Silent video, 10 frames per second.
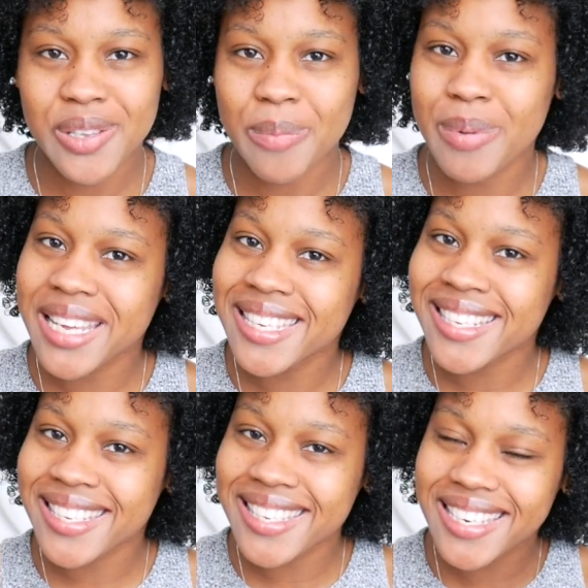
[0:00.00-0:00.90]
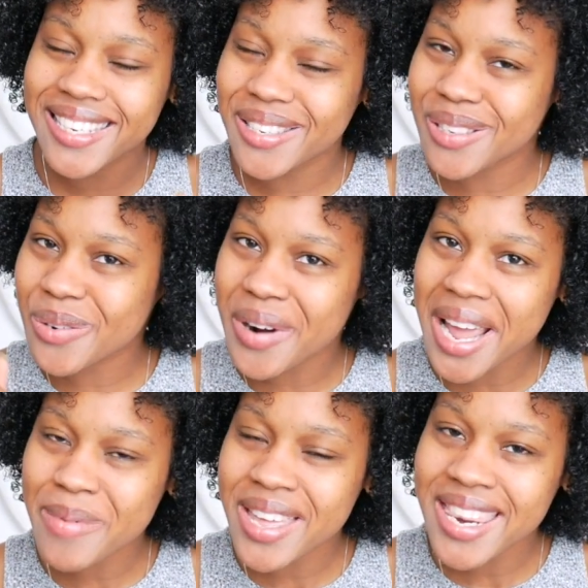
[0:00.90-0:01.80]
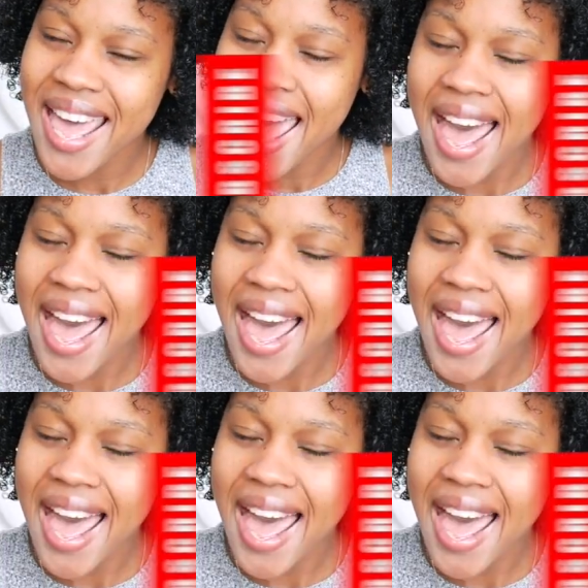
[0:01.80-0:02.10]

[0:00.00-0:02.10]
So please consider subscribing